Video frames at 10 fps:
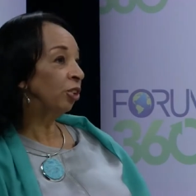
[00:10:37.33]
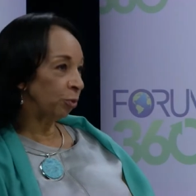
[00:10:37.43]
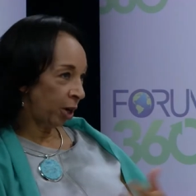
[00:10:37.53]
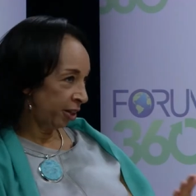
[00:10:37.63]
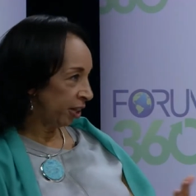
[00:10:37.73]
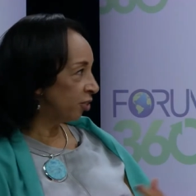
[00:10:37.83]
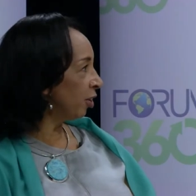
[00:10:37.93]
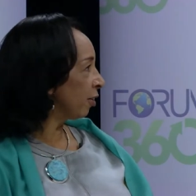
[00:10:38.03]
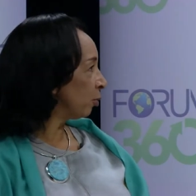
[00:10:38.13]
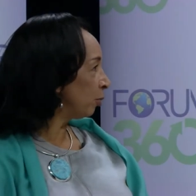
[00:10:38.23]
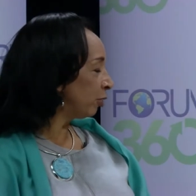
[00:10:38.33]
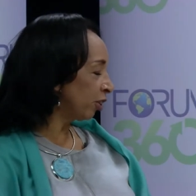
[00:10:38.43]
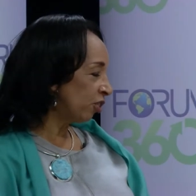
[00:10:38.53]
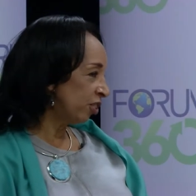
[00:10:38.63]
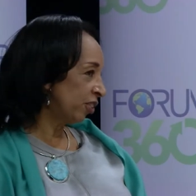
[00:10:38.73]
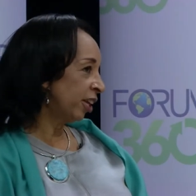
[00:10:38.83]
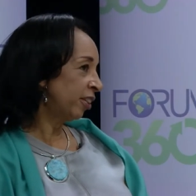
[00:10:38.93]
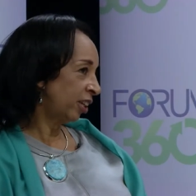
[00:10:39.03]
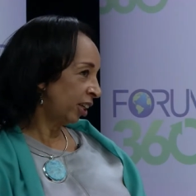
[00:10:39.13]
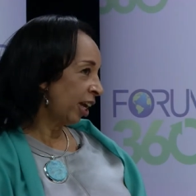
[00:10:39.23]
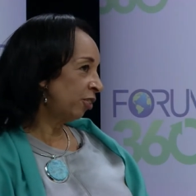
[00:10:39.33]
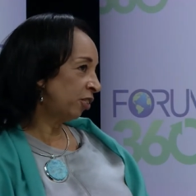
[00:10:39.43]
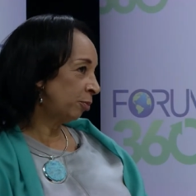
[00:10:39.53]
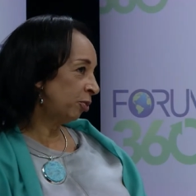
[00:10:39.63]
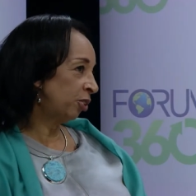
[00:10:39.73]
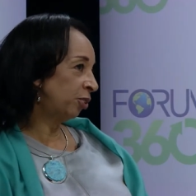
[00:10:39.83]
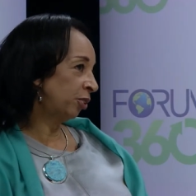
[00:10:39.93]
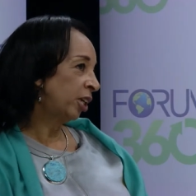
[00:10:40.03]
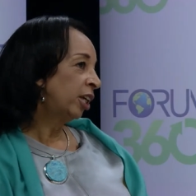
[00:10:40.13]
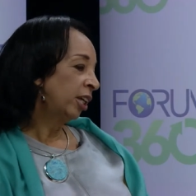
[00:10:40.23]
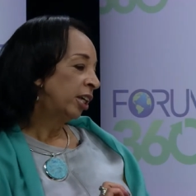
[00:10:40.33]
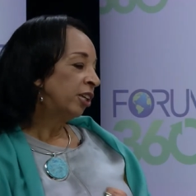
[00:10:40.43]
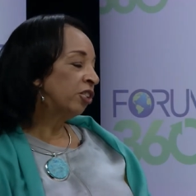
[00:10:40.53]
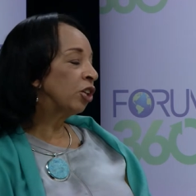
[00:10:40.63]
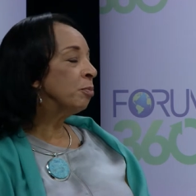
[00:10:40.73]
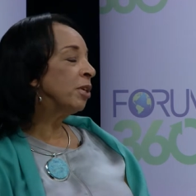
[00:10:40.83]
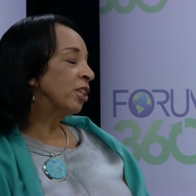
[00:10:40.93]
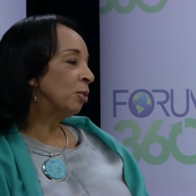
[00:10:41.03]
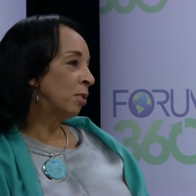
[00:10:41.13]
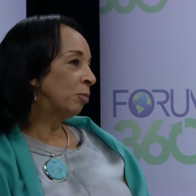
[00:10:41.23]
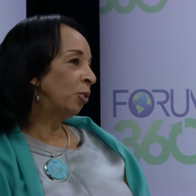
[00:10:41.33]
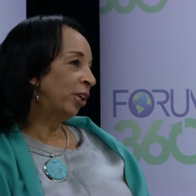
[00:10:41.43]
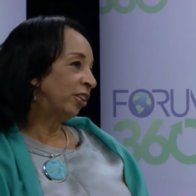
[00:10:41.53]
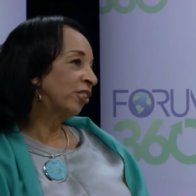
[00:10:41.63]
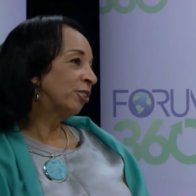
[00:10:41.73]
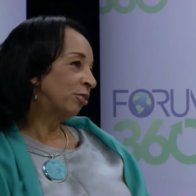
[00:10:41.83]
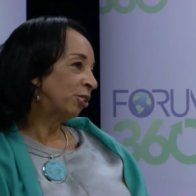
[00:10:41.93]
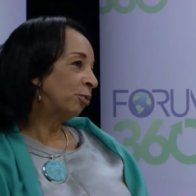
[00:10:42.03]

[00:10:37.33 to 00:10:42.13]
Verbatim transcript: you're right, they do have the reflections tent that allows them to to commit their memories to